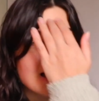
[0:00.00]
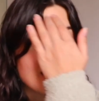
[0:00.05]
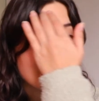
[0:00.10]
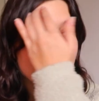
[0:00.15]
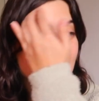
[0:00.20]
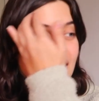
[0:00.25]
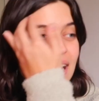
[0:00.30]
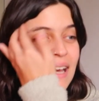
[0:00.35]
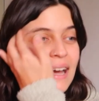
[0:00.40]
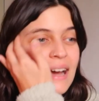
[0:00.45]

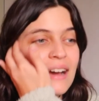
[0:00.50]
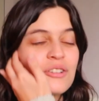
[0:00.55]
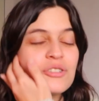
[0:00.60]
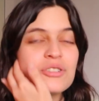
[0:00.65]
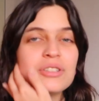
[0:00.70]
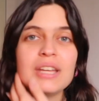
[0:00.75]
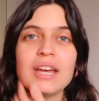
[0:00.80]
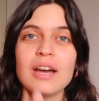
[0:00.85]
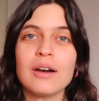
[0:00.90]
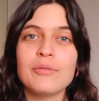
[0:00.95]
I
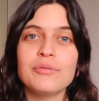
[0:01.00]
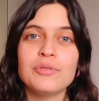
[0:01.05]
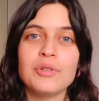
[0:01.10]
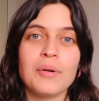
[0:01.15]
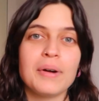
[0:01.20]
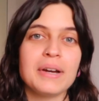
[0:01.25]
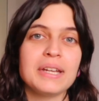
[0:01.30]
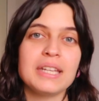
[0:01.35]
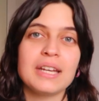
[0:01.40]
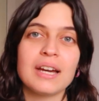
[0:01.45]
actually have no
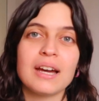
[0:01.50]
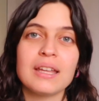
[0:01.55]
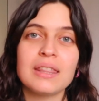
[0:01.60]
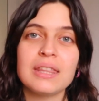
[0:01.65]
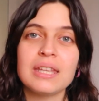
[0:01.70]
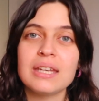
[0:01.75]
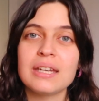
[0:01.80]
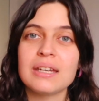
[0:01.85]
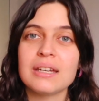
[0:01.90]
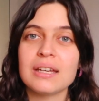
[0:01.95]
idea. I
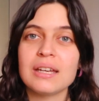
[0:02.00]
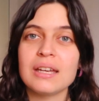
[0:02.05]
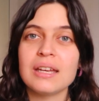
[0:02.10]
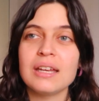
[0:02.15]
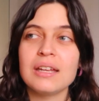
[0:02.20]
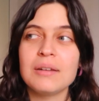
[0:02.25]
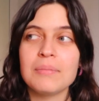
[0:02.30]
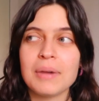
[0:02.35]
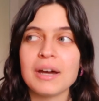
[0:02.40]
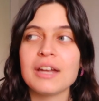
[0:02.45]
think
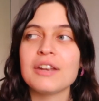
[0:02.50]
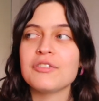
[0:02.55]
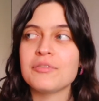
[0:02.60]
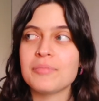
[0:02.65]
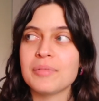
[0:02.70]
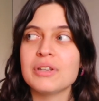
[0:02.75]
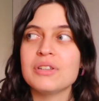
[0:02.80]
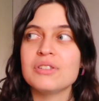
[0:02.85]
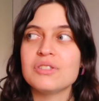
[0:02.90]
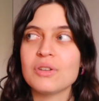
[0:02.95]
it might
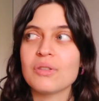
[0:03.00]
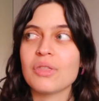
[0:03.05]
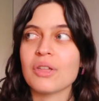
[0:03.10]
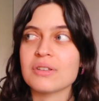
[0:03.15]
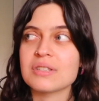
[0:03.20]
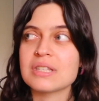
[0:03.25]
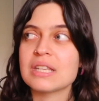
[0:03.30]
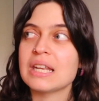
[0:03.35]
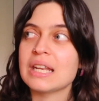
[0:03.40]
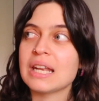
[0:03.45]
have been two
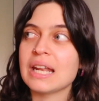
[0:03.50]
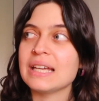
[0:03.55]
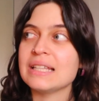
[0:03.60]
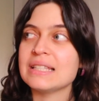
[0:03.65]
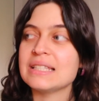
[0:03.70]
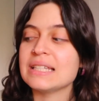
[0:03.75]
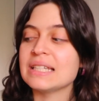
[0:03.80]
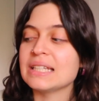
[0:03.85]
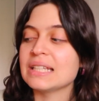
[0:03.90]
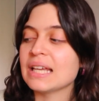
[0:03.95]
thousand
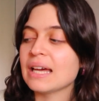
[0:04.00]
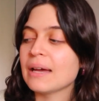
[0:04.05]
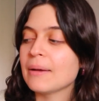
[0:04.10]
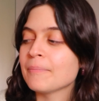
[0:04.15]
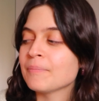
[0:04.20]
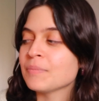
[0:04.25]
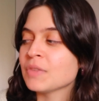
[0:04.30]
nineteen.